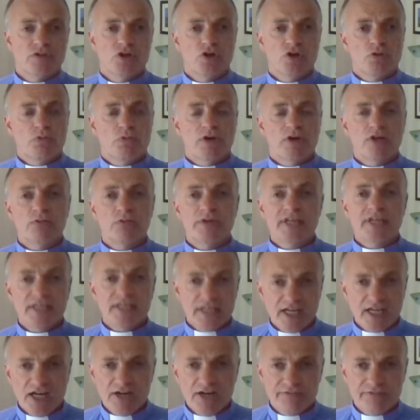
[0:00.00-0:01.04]
Well, we
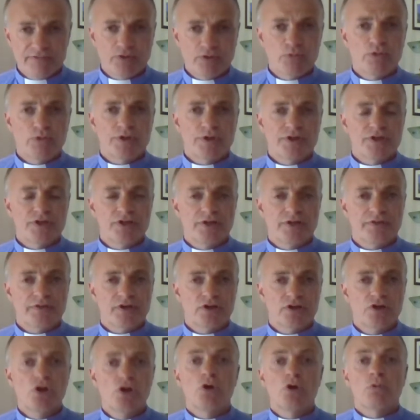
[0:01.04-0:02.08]
care for one another.
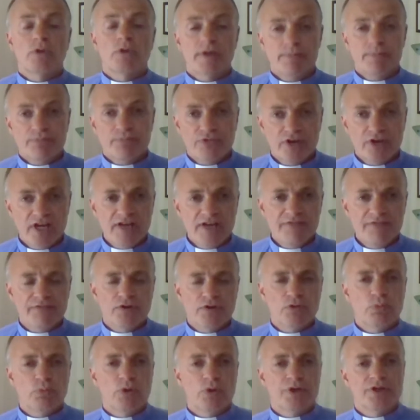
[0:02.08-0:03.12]
We pray
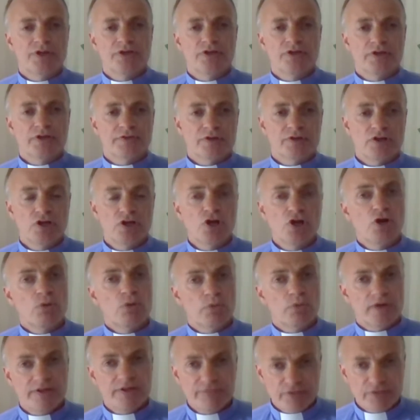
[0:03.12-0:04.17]
for one another.
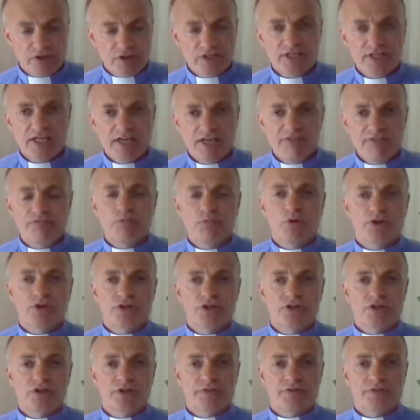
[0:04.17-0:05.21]
We forgive one
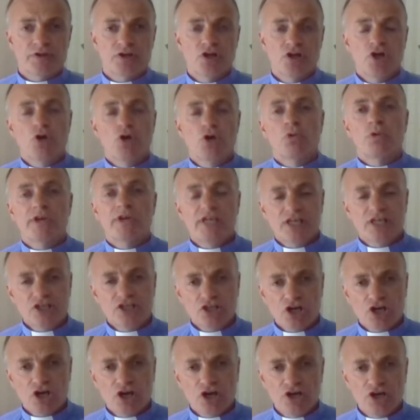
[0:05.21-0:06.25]
another. We
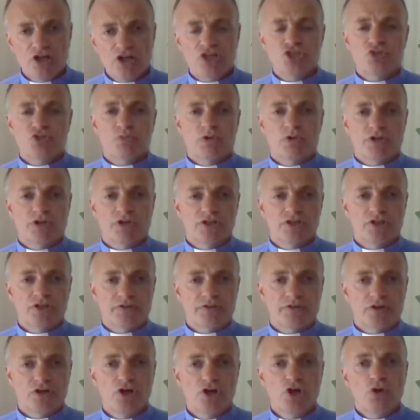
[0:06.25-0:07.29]
encourage one
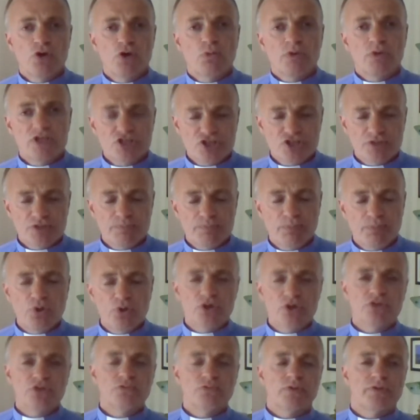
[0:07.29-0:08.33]
another. We
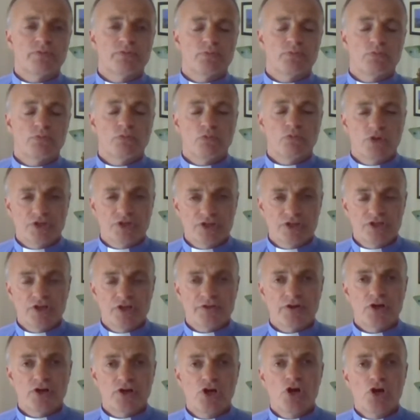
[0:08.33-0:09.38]
support with one
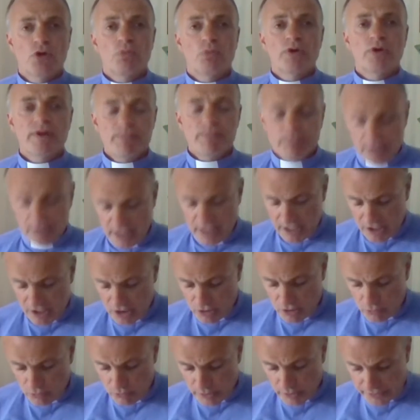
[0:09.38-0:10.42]
another. We
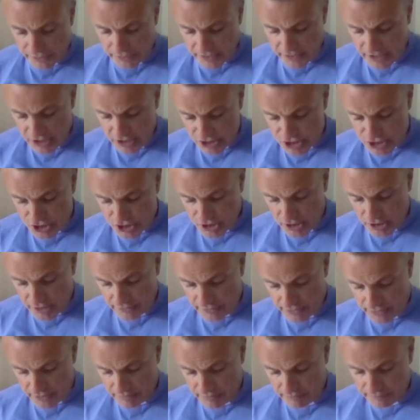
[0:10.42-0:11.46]
bear with each
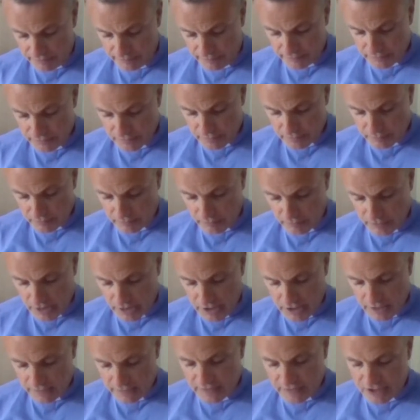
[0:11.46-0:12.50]
other.
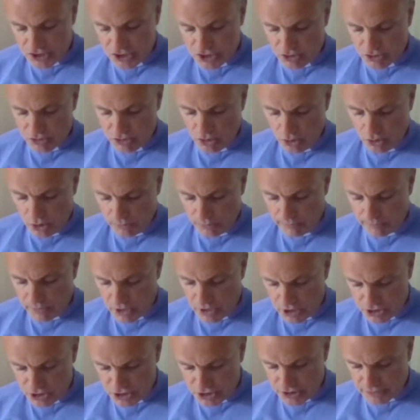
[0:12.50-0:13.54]
These are all
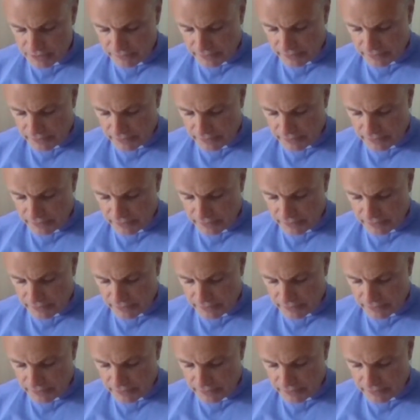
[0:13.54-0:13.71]
positive